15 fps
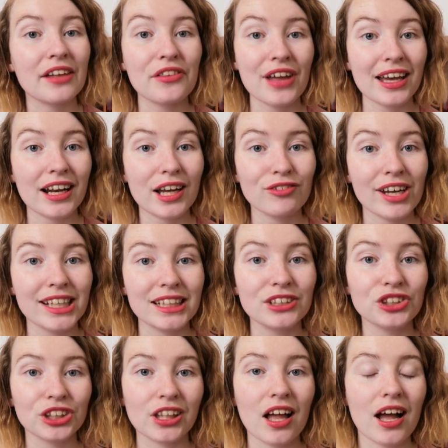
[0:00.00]
that I read in
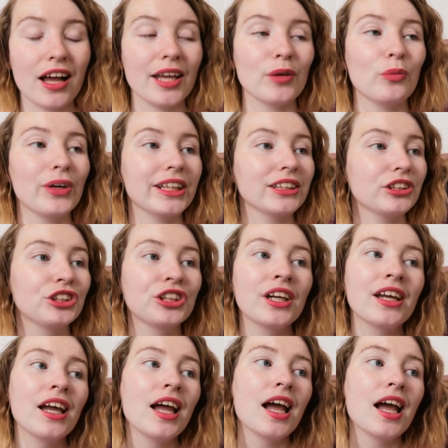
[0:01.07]
July, which